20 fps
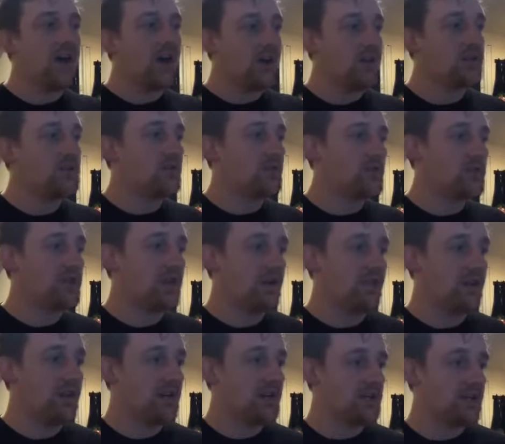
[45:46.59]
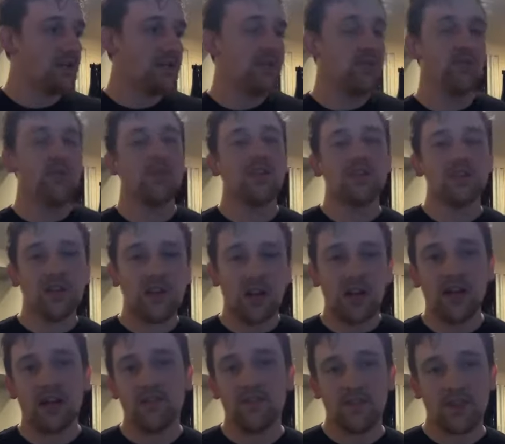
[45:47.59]
unto salvation through the
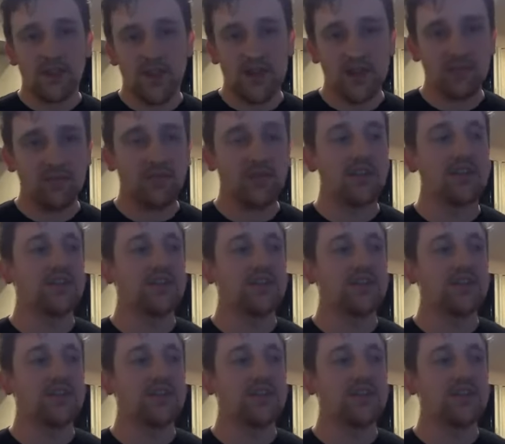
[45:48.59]
sharing of the gospel.